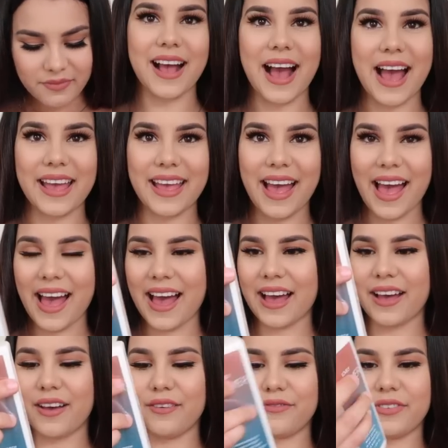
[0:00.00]
I
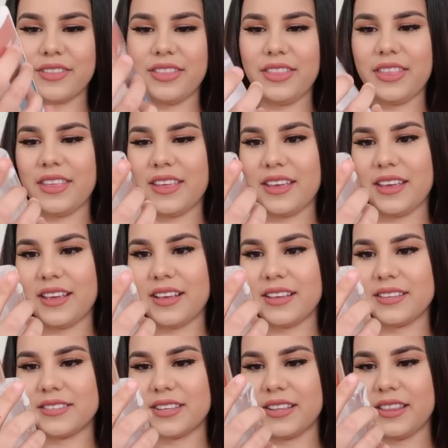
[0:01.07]
have
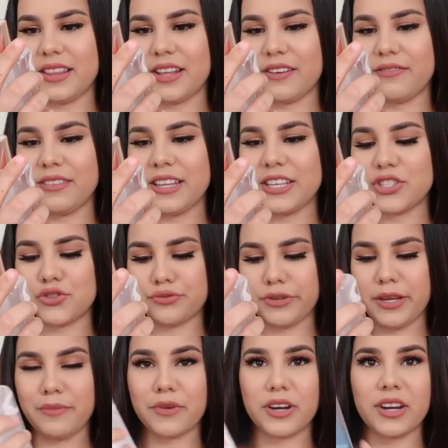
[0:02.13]
this lovely
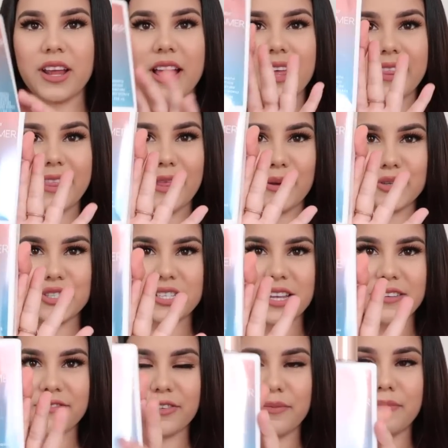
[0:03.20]
dreamer
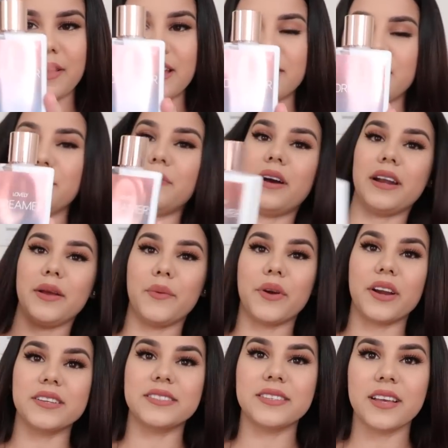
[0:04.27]
lotion from Bath and Body
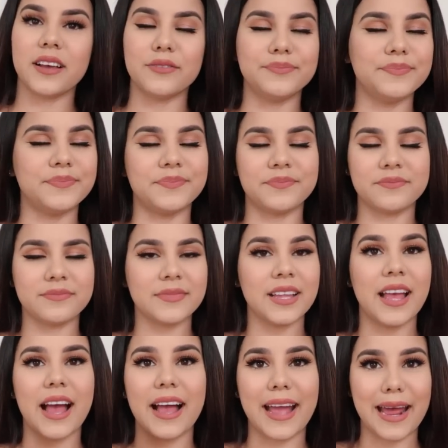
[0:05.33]
Works.
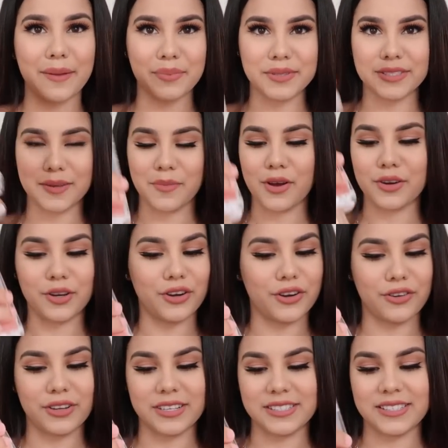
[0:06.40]
I gotta put some on,
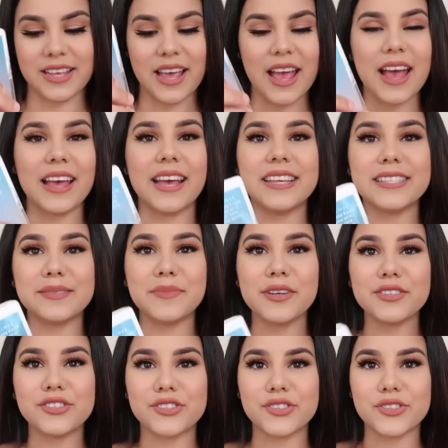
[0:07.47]
girl, because it
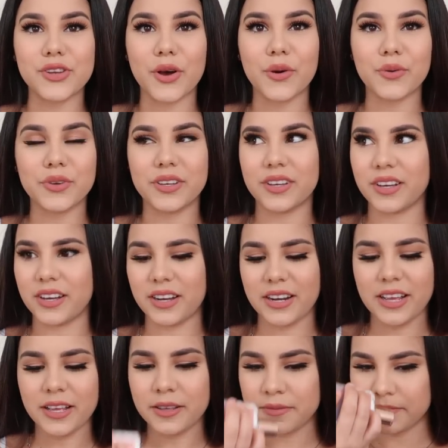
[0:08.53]
smells so good.